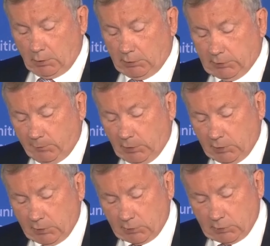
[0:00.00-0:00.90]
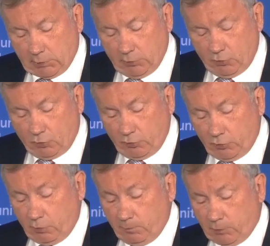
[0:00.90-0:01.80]
Contaminants know
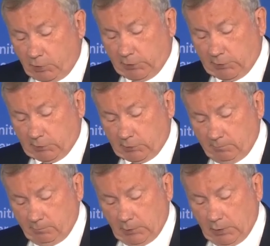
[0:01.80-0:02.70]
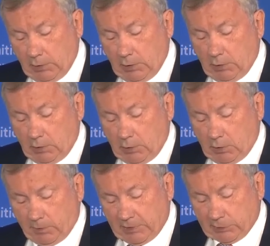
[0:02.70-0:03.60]
no borders.
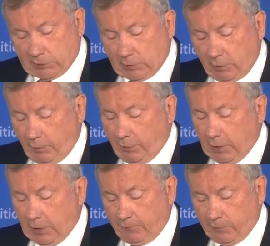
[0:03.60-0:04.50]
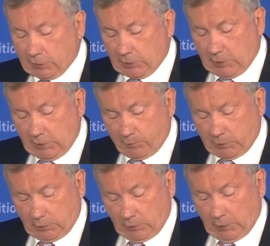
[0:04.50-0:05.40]
Once they have
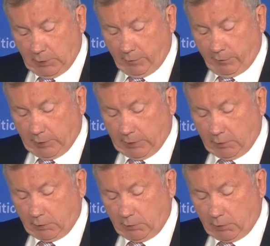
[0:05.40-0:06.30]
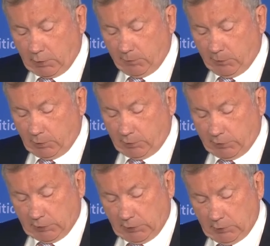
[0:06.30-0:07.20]
escaped, they cannot longer be
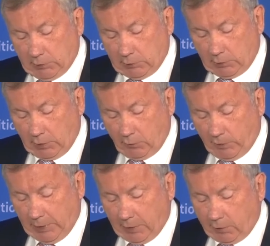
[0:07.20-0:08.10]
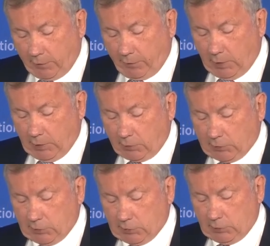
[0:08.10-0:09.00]
contained and will enter the
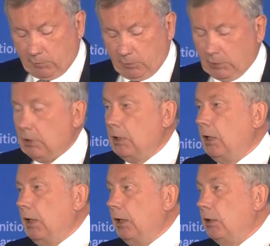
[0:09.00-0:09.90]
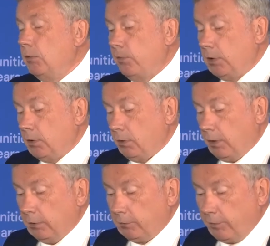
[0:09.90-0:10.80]
ecosystem anywhere
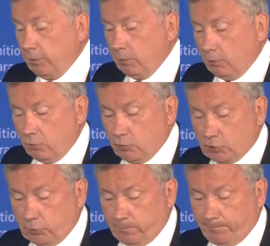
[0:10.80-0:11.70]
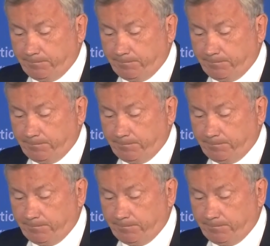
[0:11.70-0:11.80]
at the ocean.